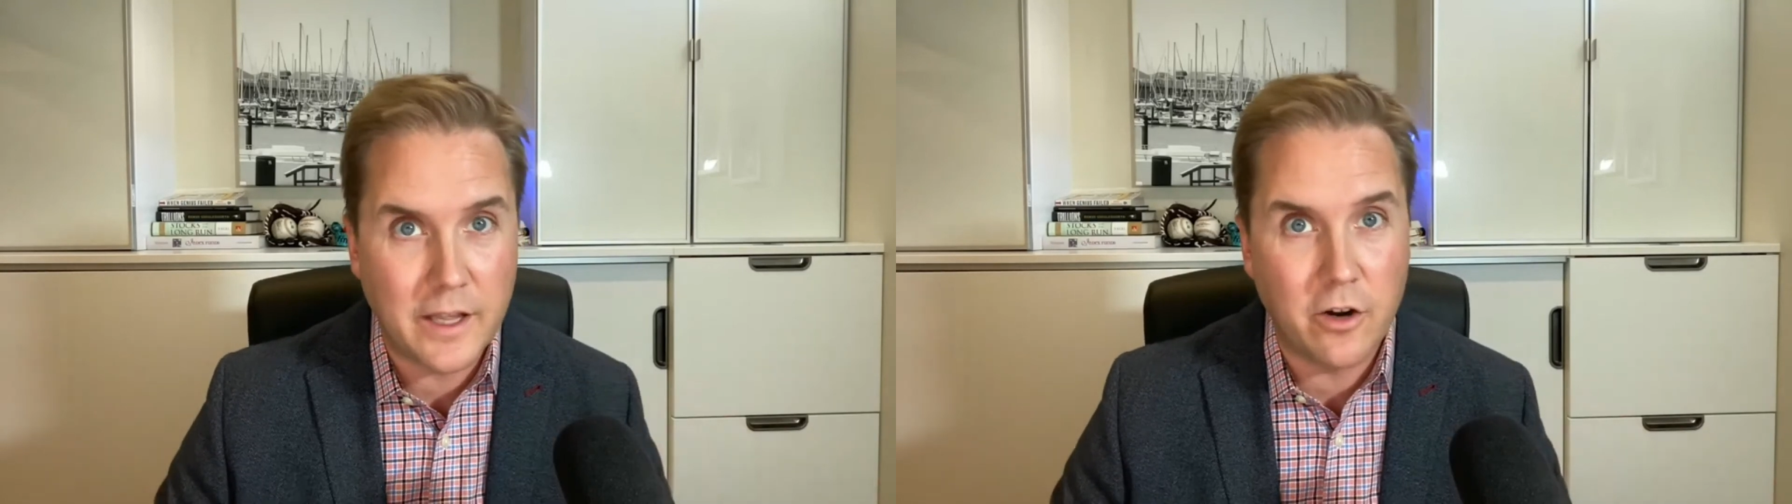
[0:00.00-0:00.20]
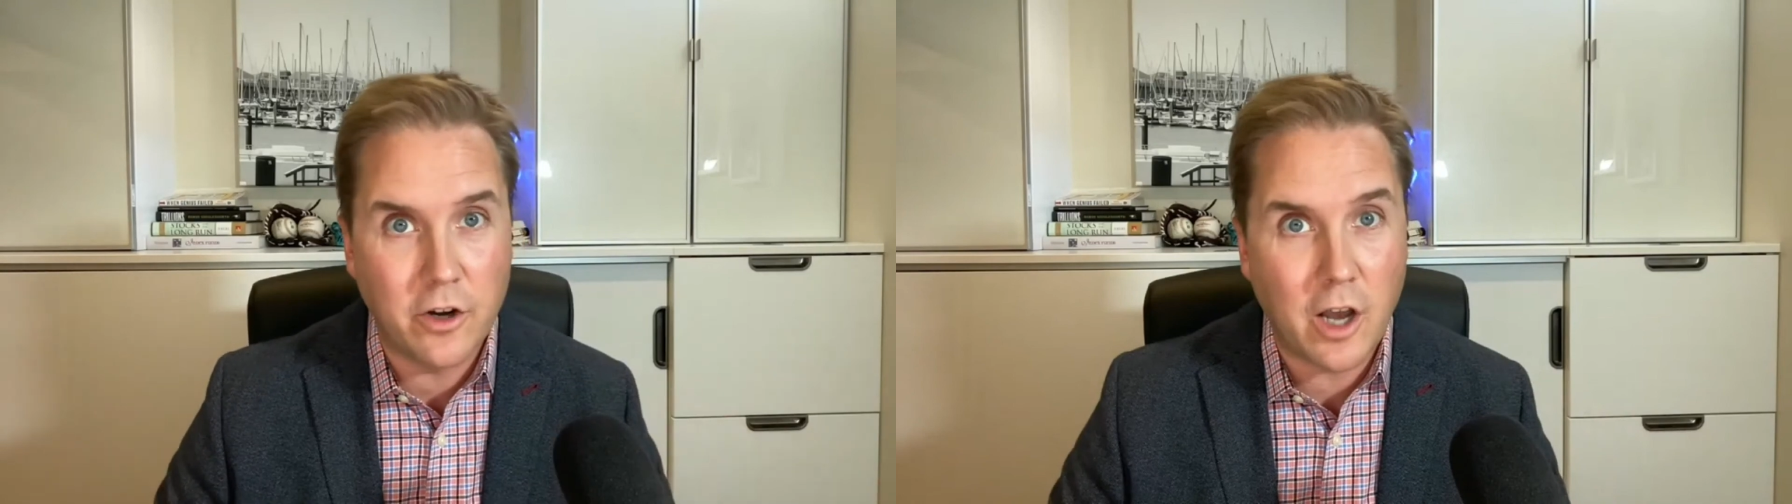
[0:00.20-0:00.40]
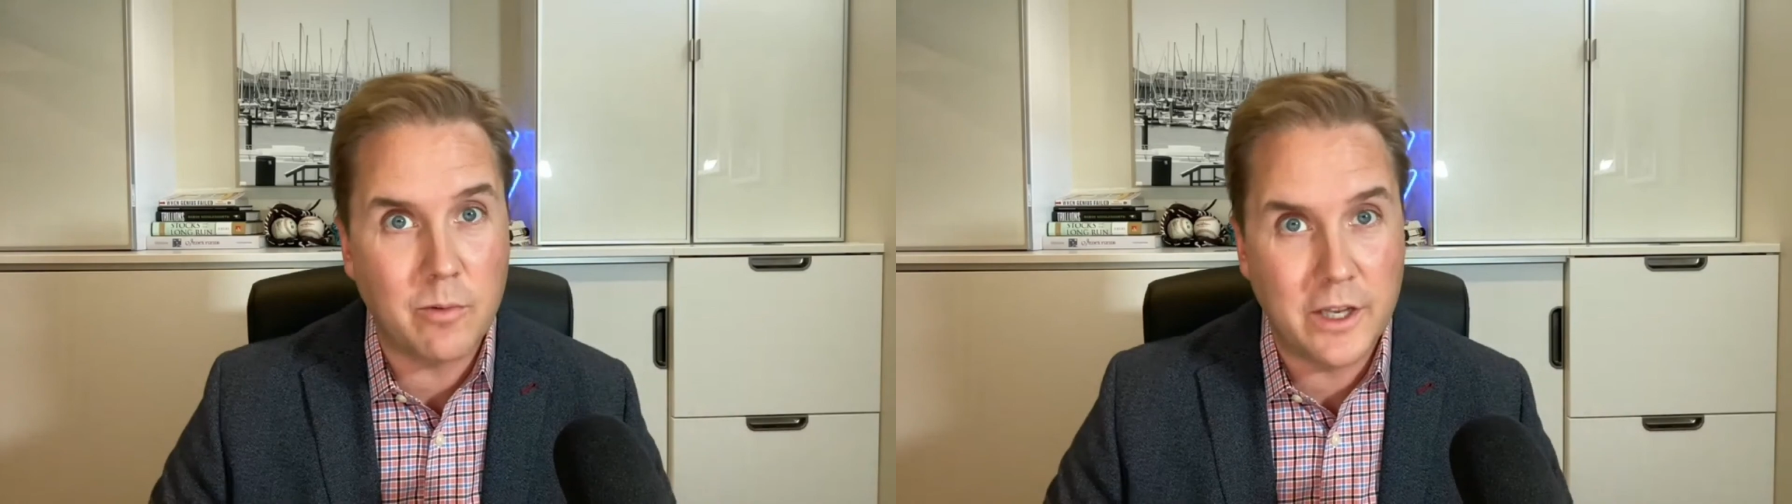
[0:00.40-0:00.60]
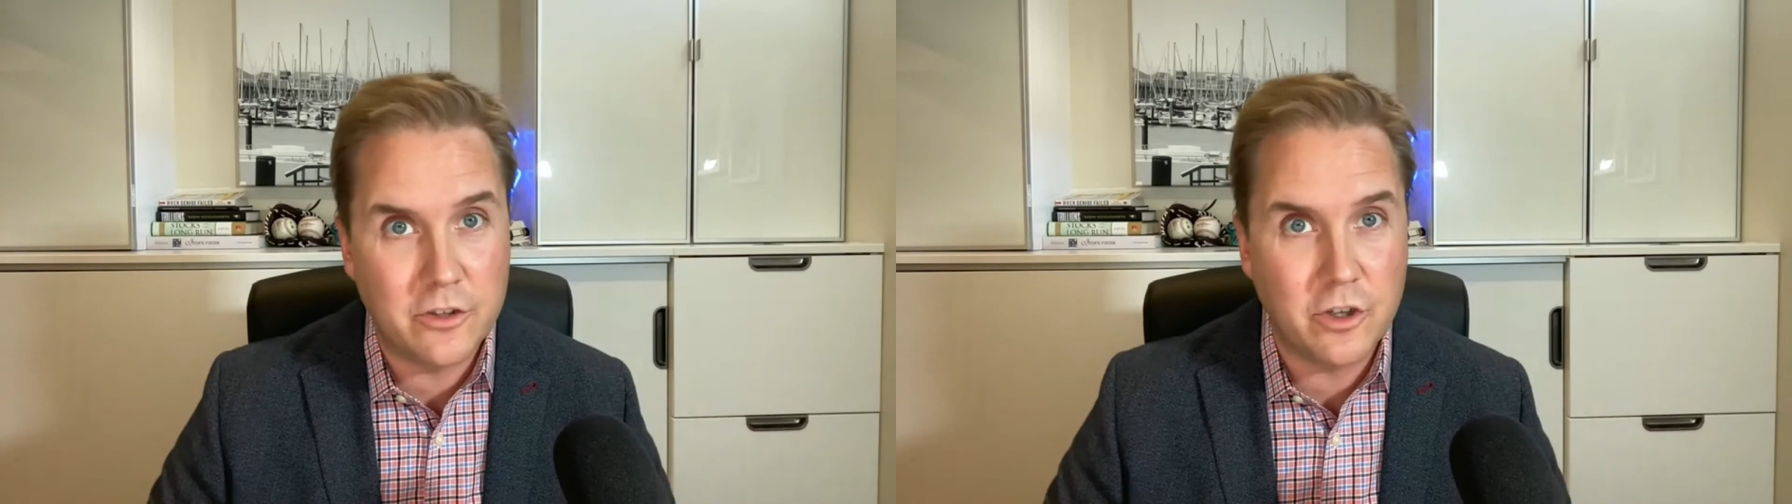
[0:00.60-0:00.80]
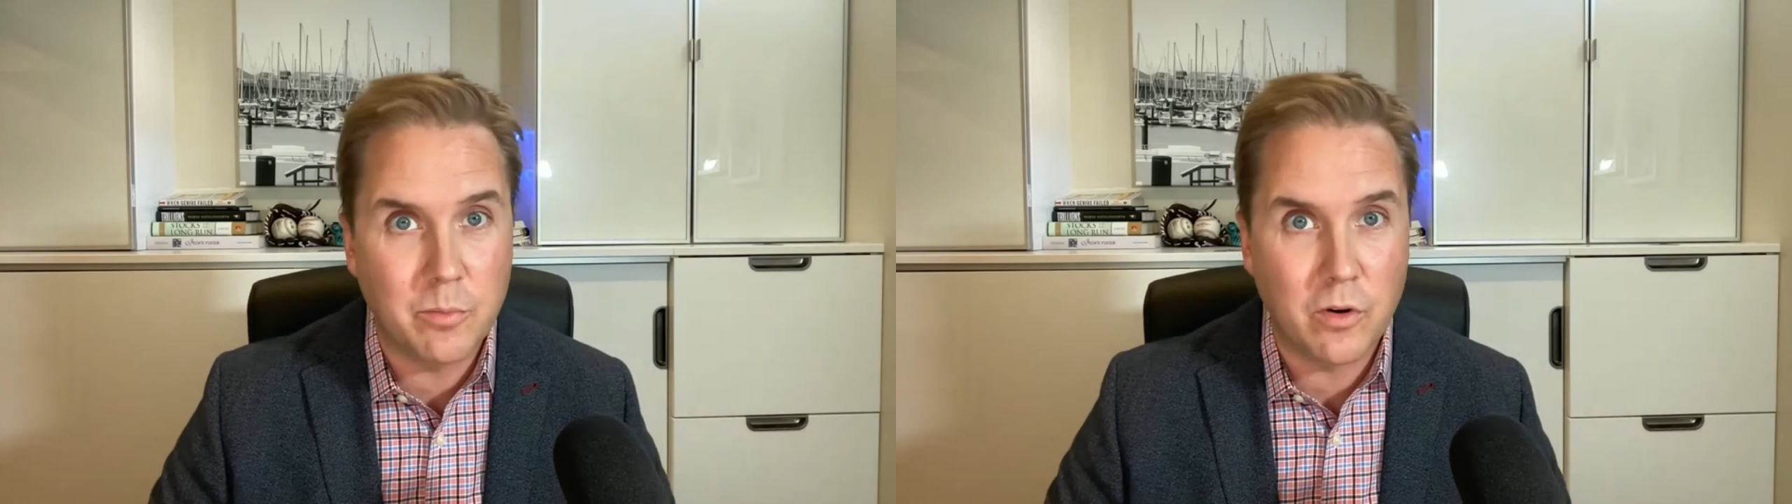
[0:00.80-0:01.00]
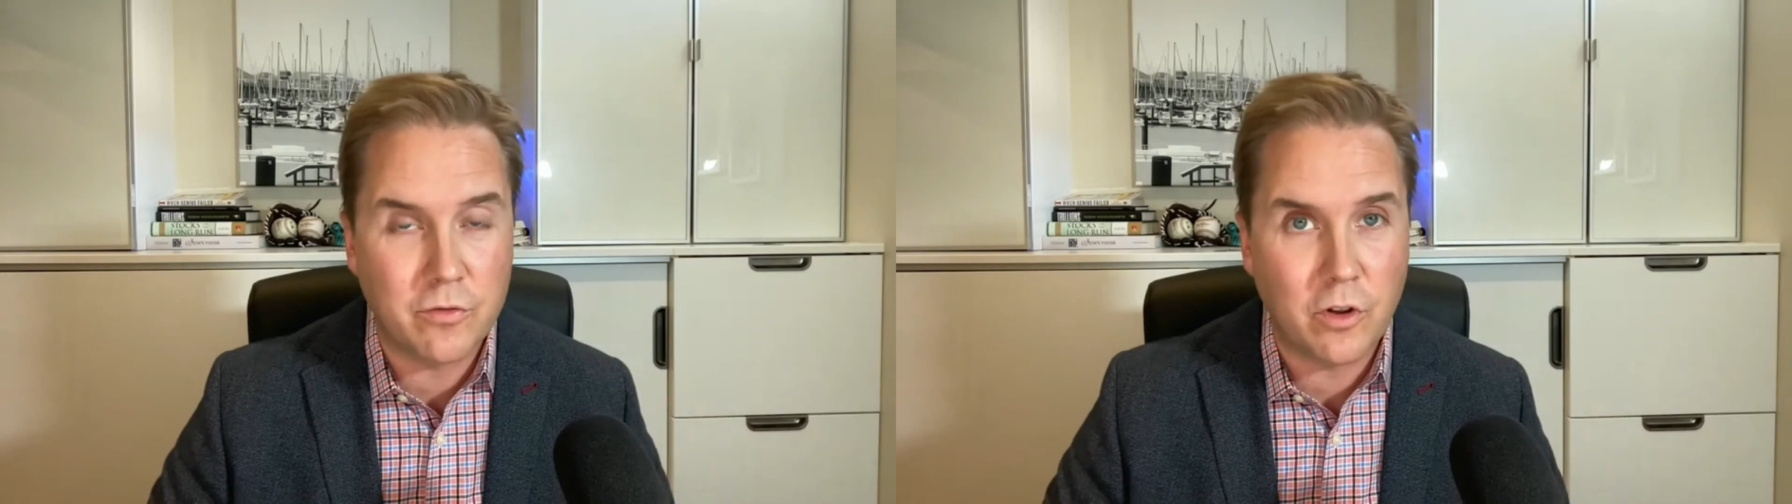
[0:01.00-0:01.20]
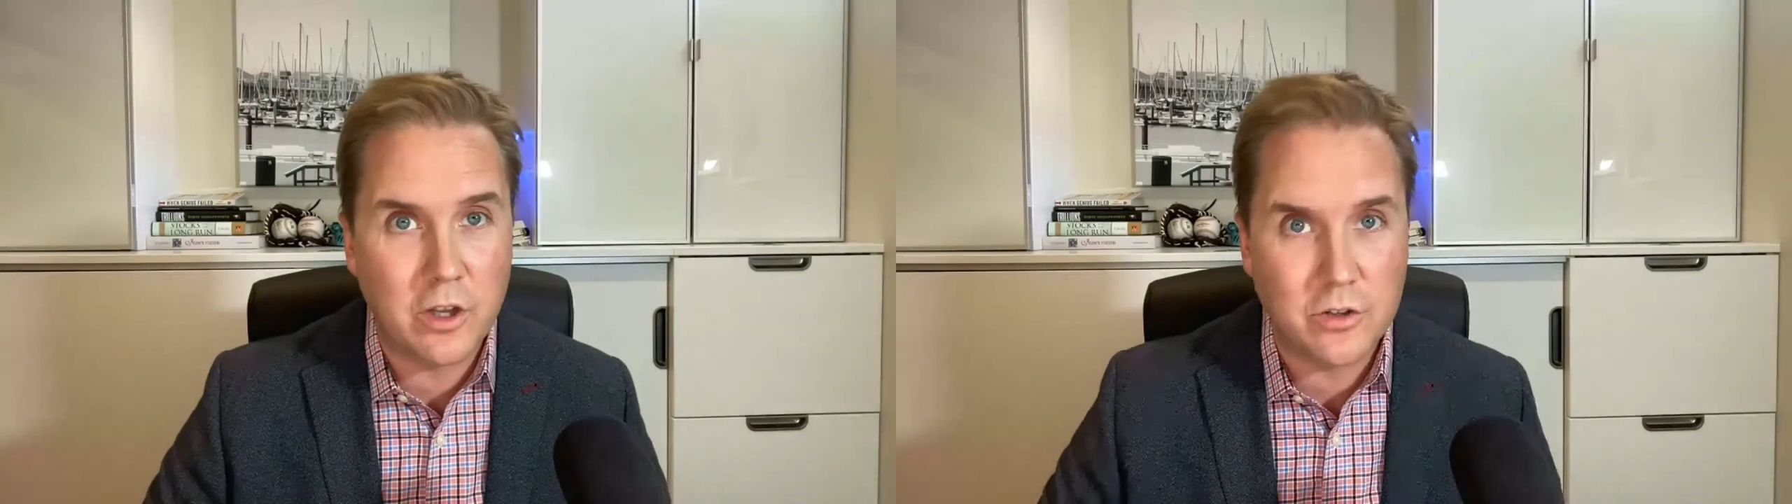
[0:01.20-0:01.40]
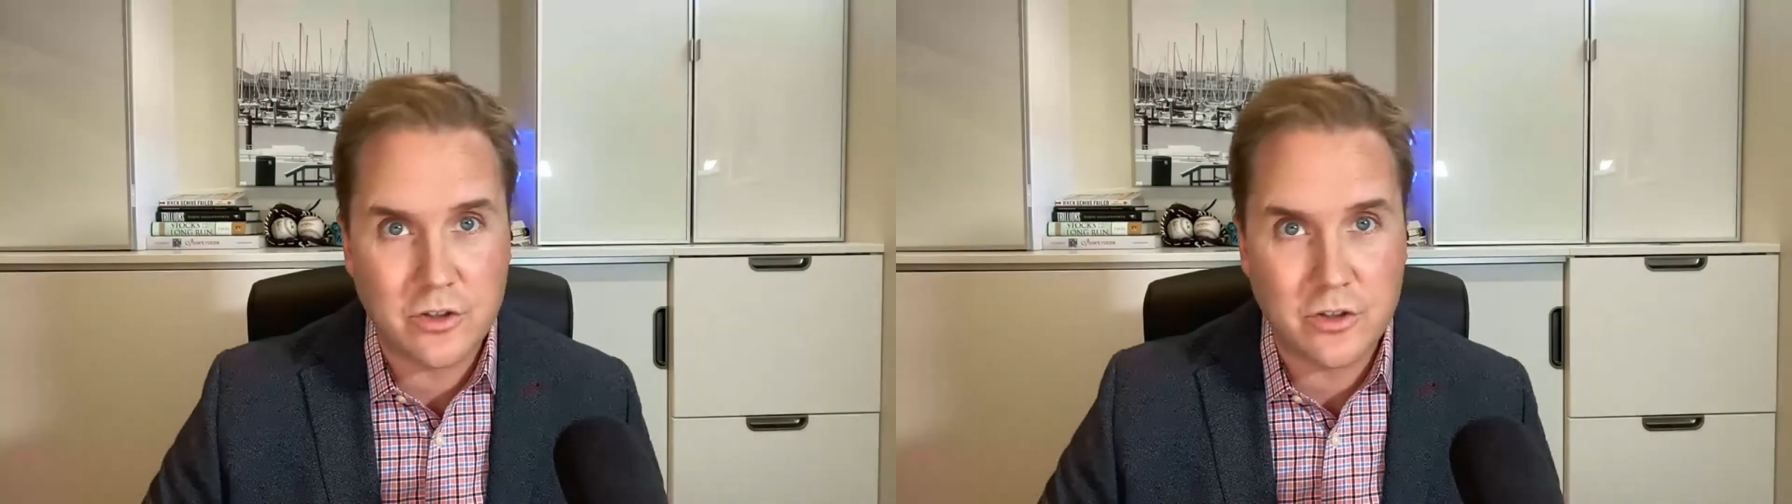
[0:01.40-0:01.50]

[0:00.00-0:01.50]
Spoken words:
that are not related to your portfolio.